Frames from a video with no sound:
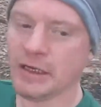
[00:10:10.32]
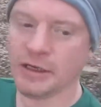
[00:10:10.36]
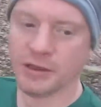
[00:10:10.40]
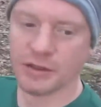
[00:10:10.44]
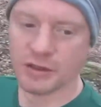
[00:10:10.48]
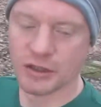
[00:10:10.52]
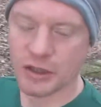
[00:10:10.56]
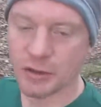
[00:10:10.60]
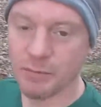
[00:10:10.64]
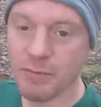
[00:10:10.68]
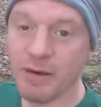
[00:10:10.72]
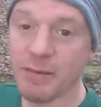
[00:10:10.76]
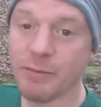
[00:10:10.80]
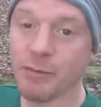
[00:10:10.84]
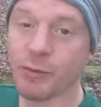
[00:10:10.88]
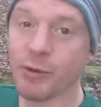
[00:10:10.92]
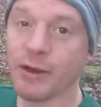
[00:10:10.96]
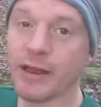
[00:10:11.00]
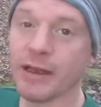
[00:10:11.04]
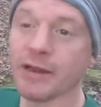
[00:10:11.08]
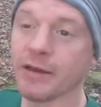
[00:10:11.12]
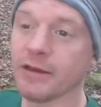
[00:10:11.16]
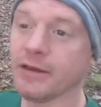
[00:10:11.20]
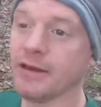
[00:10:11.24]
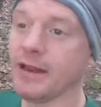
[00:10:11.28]
should be
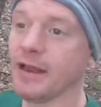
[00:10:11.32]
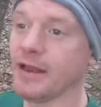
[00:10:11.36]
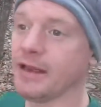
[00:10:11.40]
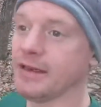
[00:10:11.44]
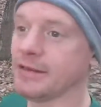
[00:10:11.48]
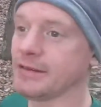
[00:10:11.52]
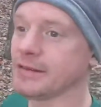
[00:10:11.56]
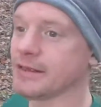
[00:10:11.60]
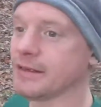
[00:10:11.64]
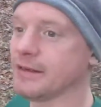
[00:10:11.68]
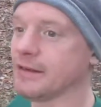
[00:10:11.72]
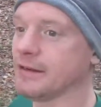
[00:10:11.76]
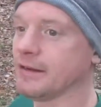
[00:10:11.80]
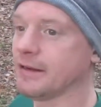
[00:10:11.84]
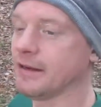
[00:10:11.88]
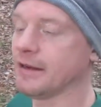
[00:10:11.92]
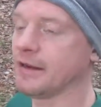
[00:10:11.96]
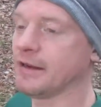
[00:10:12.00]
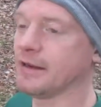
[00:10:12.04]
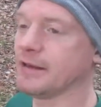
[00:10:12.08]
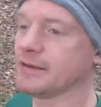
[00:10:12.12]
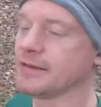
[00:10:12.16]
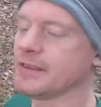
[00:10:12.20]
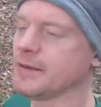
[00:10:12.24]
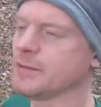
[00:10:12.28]
pretty good night.
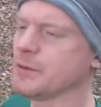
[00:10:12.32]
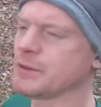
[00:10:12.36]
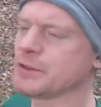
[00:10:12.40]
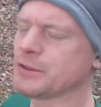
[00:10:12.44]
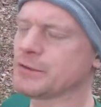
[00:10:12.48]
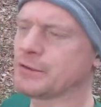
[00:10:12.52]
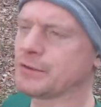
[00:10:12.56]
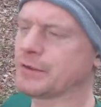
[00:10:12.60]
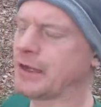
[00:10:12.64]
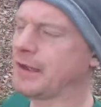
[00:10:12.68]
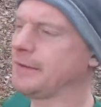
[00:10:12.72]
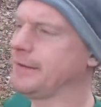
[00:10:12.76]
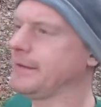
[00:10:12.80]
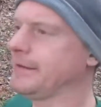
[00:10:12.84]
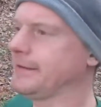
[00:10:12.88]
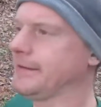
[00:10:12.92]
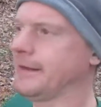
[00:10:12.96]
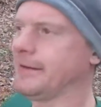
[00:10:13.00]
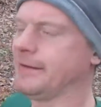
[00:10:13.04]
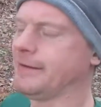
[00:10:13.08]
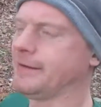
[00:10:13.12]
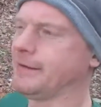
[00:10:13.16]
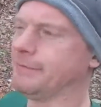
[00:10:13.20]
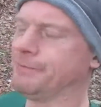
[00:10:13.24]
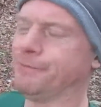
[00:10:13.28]
Temperatures, I think,
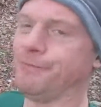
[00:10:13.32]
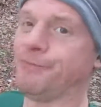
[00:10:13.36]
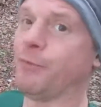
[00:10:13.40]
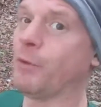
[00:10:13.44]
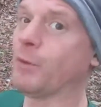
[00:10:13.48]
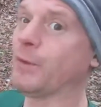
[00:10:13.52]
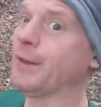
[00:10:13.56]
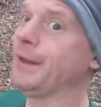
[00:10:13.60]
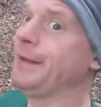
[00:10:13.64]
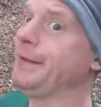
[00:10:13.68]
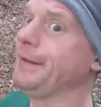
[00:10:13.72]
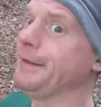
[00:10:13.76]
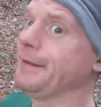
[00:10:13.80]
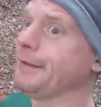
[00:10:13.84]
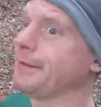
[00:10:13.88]
down to 40.